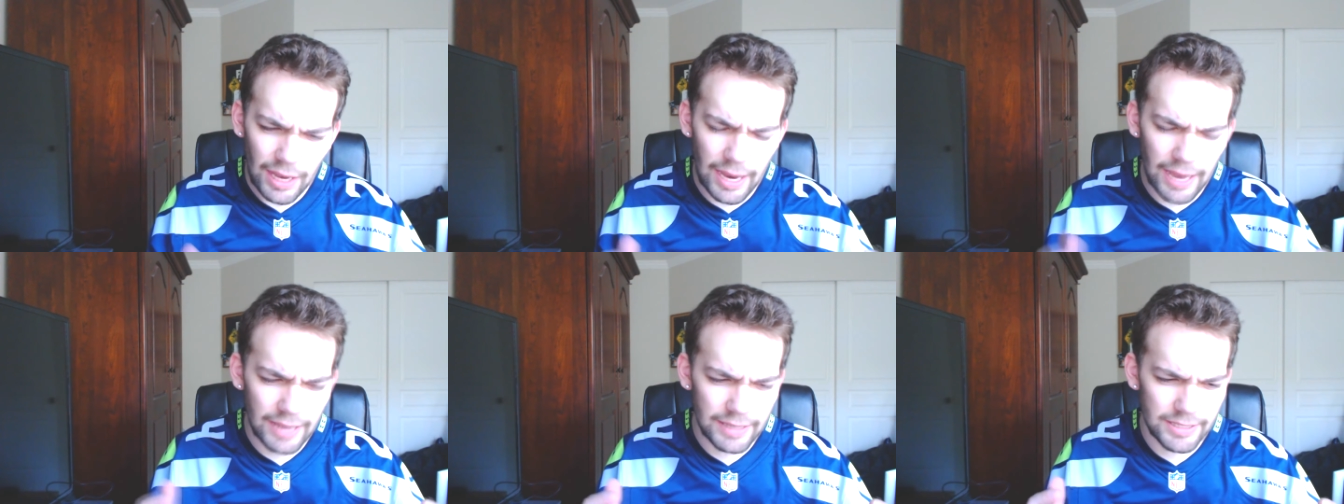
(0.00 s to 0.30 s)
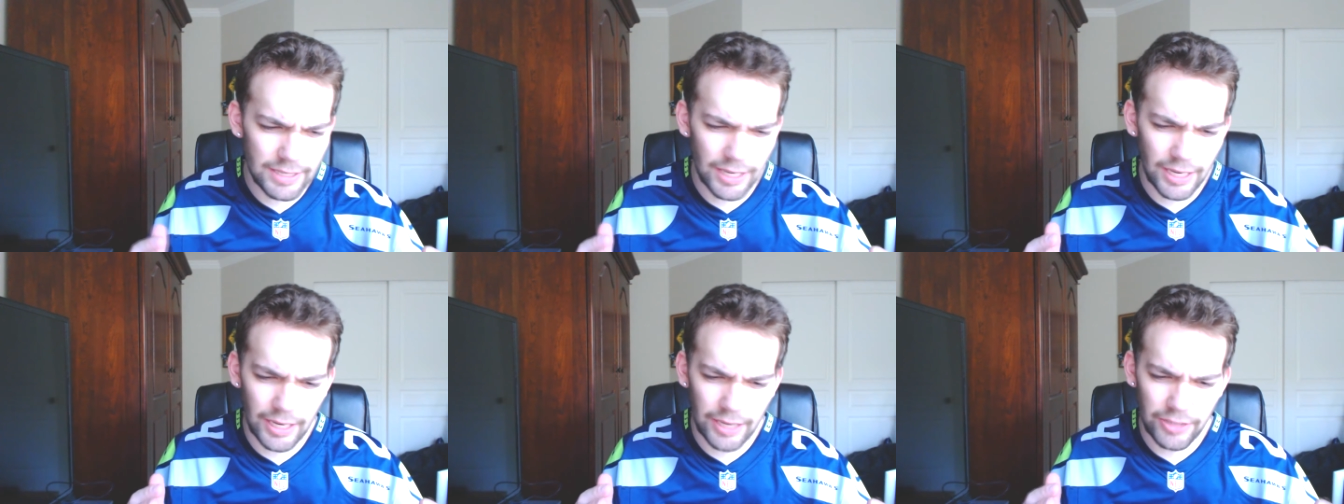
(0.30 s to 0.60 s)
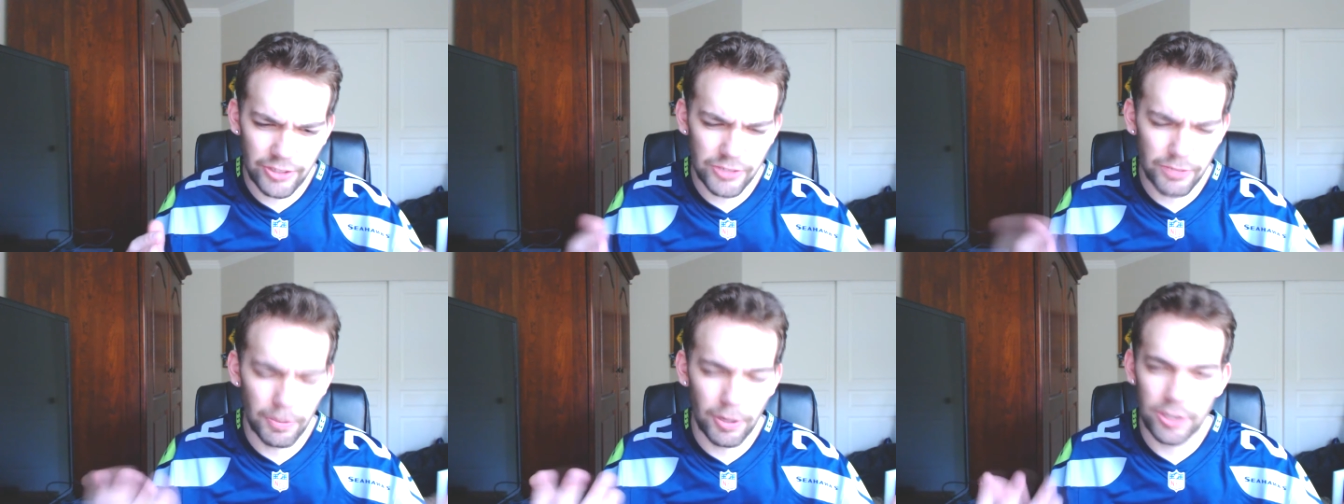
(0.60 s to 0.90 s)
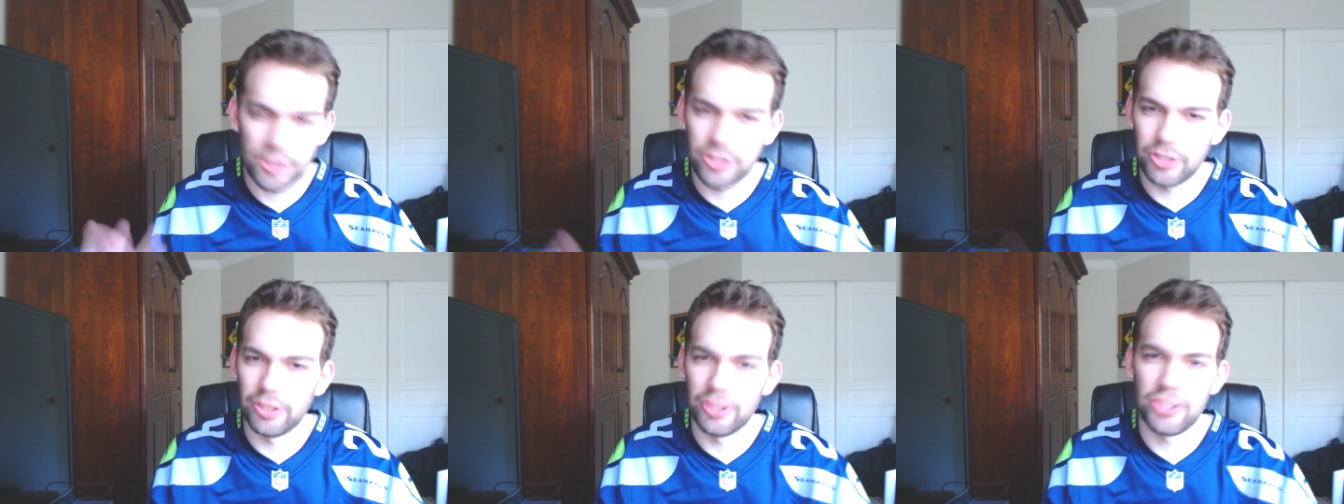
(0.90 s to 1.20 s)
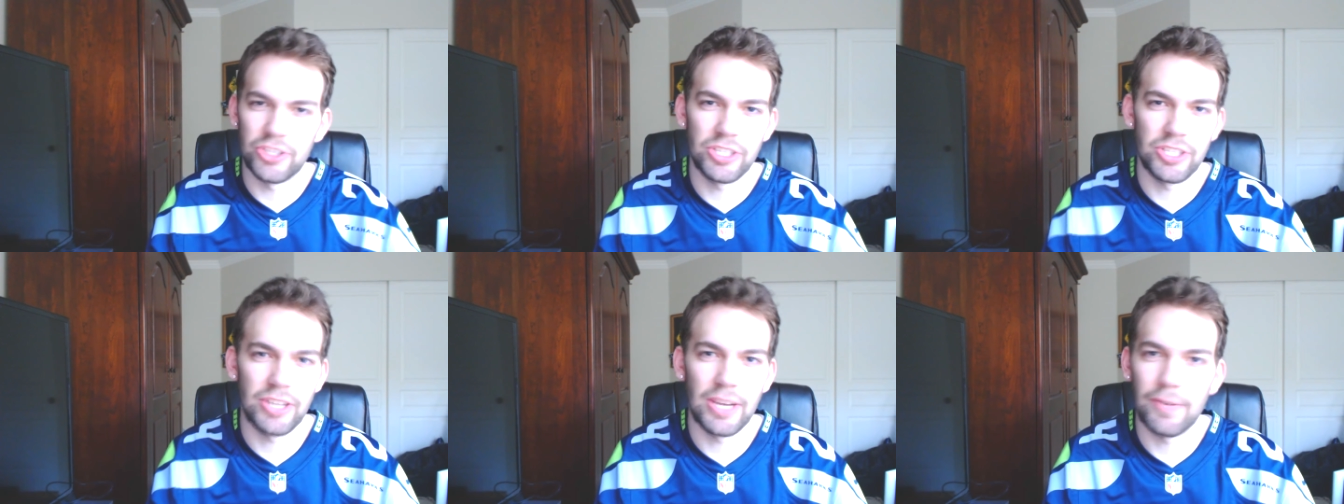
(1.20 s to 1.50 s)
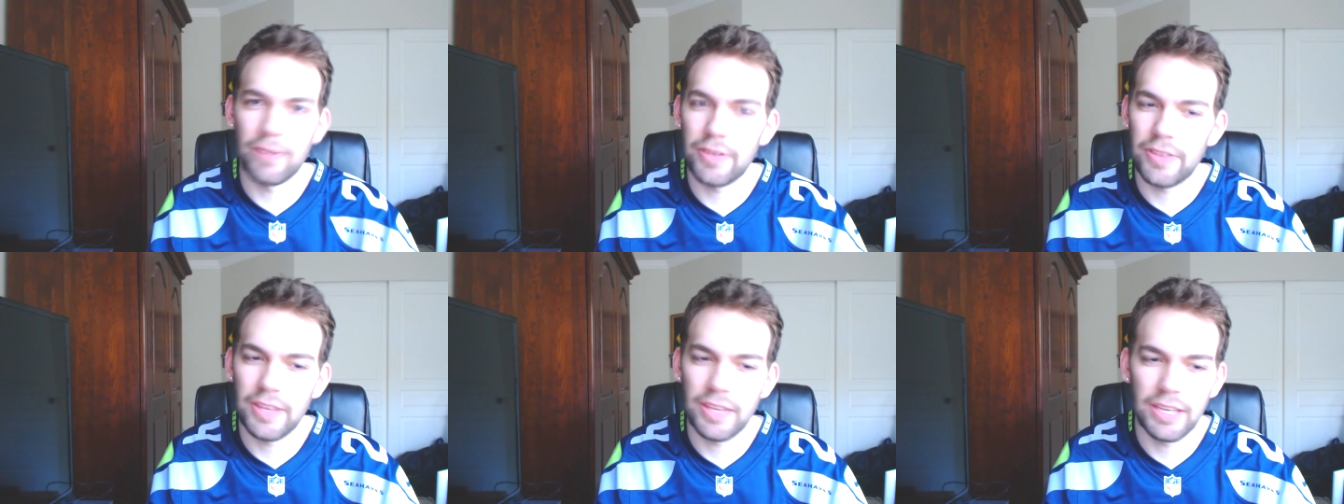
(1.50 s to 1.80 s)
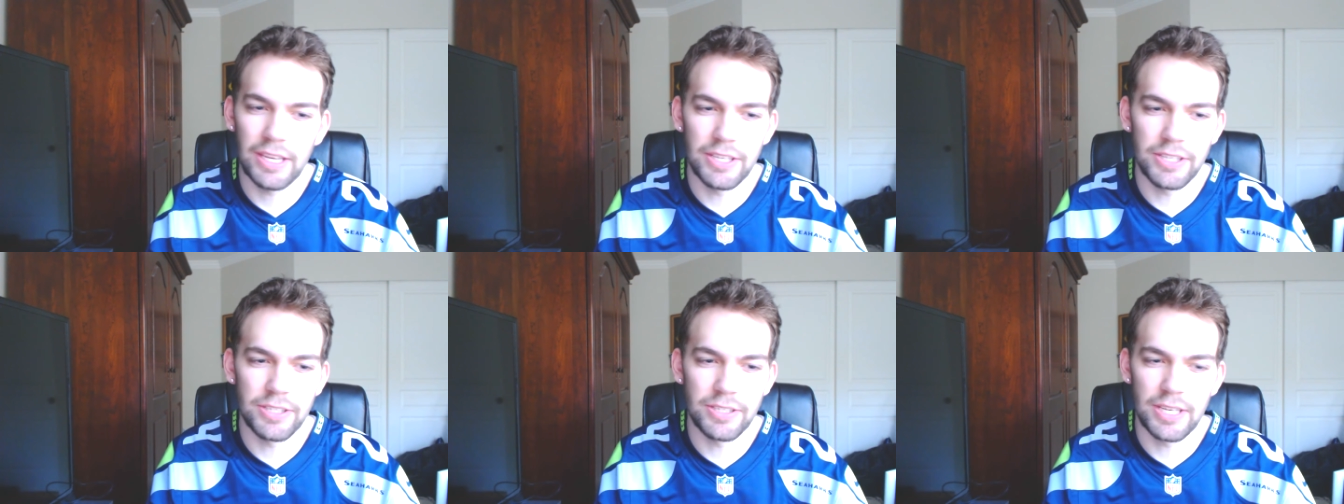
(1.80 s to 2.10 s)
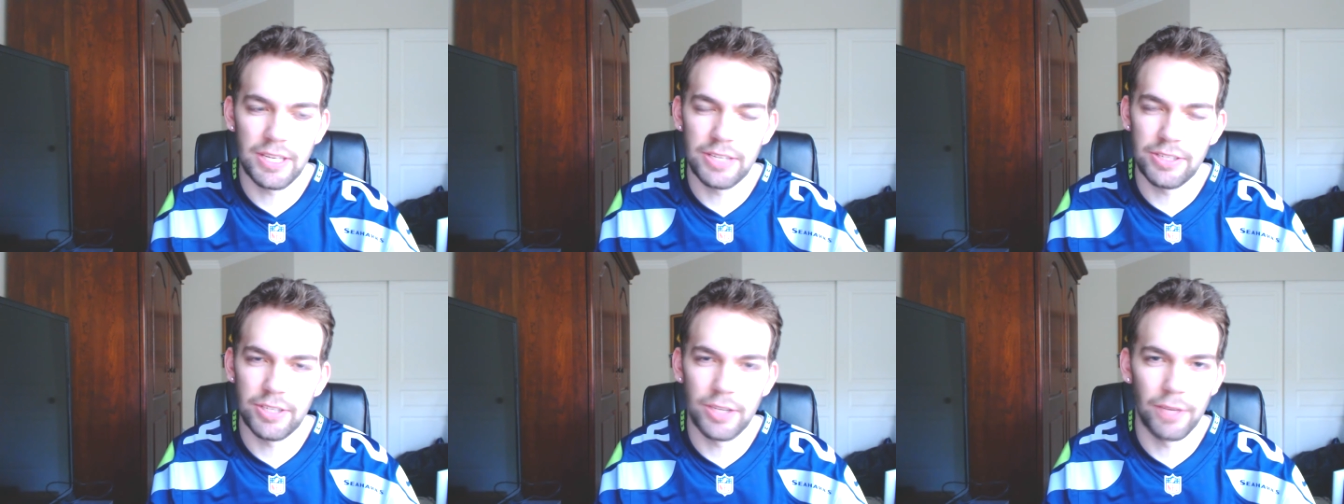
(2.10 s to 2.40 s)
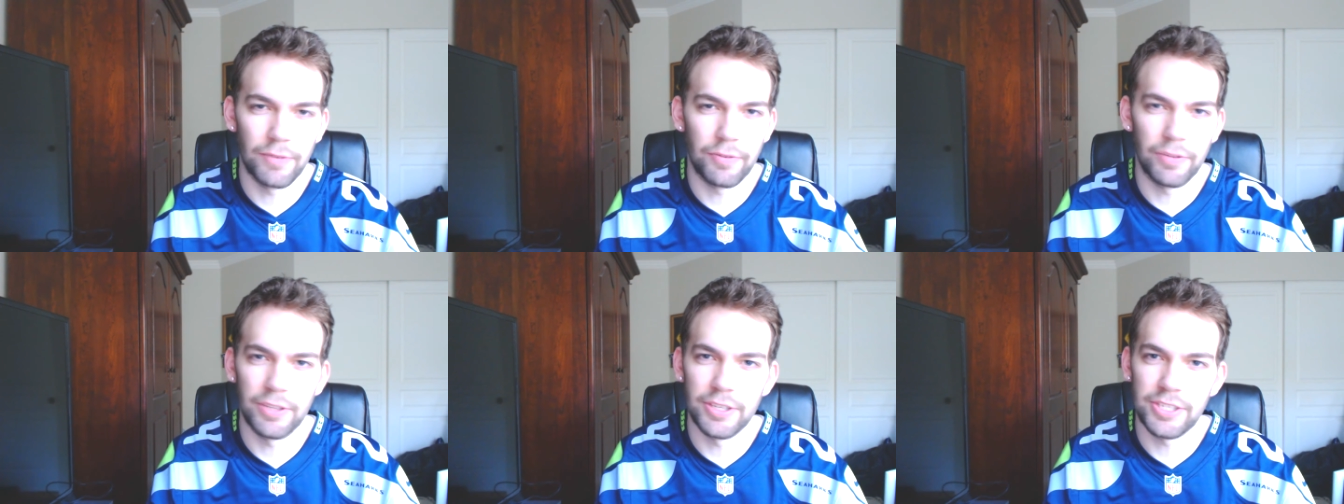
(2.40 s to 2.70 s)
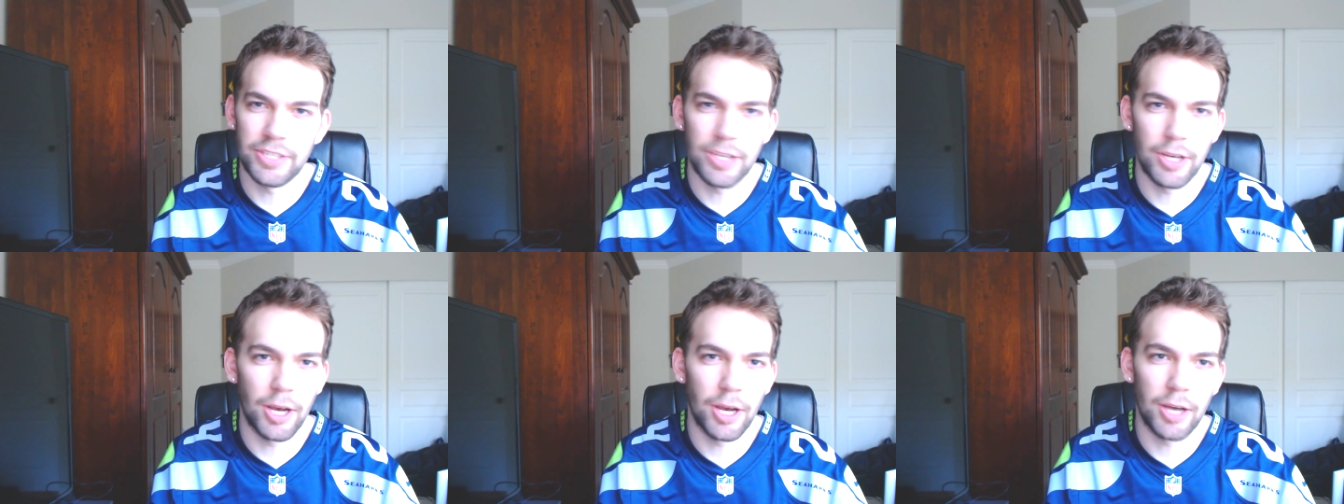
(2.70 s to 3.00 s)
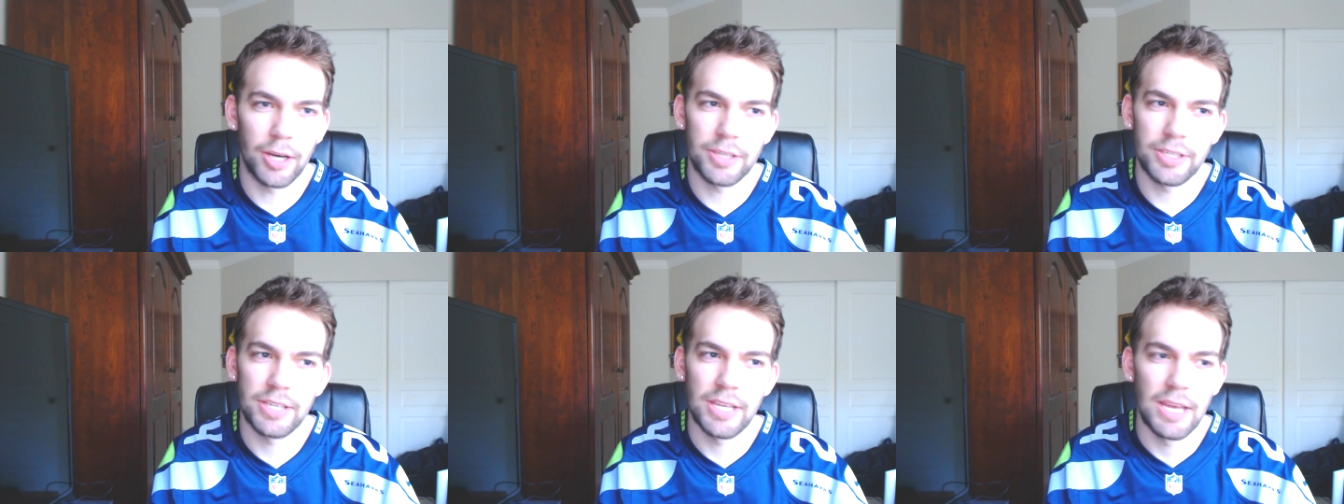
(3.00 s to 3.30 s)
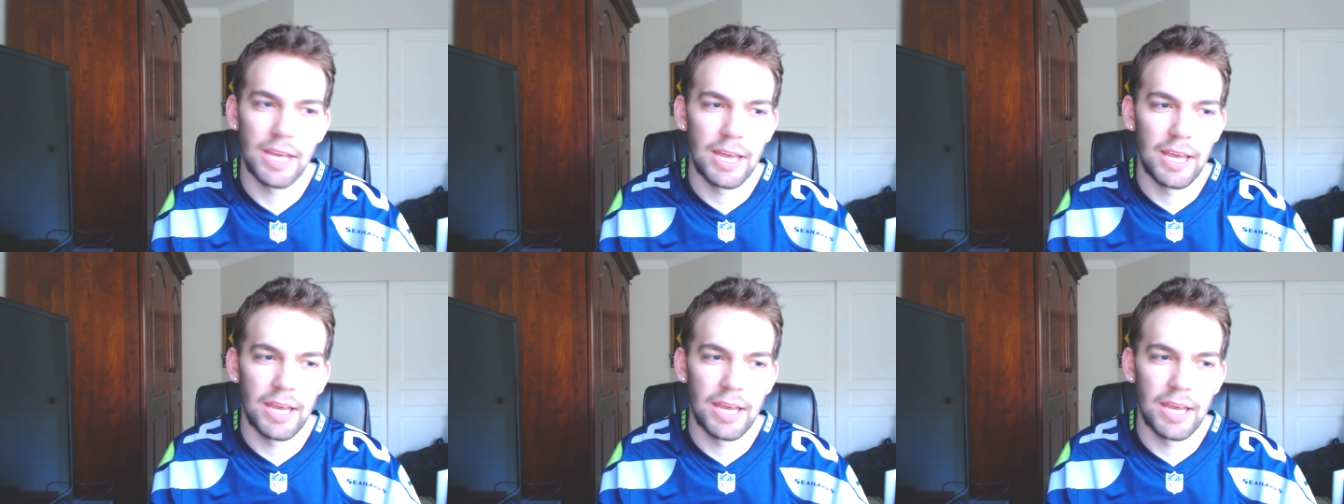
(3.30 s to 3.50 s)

And just Marshawn Lynch, just everything he's done for the Seahawks